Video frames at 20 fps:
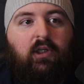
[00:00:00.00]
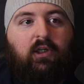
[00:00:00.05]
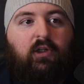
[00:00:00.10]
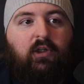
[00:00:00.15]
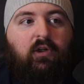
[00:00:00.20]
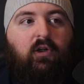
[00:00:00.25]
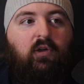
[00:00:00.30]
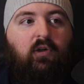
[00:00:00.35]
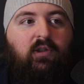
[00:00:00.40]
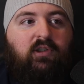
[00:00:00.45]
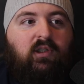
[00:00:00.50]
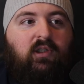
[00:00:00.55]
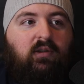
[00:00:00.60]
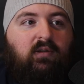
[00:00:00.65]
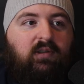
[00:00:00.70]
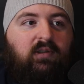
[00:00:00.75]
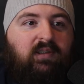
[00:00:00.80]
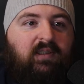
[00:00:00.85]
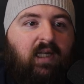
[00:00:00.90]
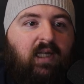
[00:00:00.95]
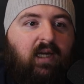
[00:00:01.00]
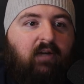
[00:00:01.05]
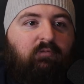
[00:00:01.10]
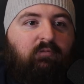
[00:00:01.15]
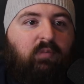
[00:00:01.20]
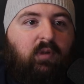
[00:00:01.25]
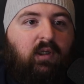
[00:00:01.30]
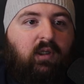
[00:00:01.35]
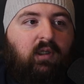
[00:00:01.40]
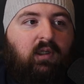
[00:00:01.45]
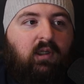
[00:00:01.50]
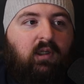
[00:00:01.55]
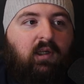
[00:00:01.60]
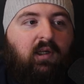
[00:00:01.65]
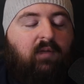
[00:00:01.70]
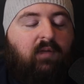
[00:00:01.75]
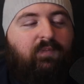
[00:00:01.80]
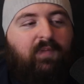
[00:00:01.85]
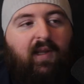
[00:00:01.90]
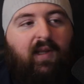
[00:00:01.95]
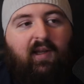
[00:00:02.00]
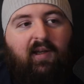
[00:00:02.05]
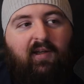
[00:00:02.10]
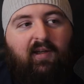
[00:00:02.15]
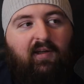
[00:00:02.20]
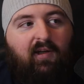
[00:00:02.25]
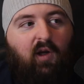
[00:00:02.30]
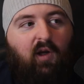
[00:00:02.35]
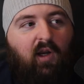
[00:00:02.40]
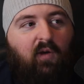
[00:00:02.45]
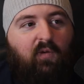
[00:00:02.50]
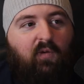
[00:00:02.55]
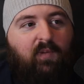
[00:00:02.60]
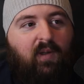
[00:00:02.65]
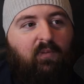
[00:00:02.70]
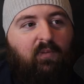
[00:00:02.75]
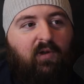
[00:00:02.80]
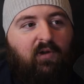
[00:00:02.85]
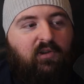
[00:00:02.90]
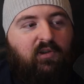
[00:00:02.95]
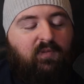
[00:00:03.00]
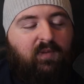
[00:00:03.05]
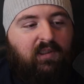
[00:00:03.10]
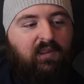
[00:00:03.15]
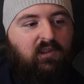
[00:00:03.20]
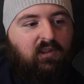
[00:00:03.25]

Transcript: you're not only juggling the staff, but I remember I was speaking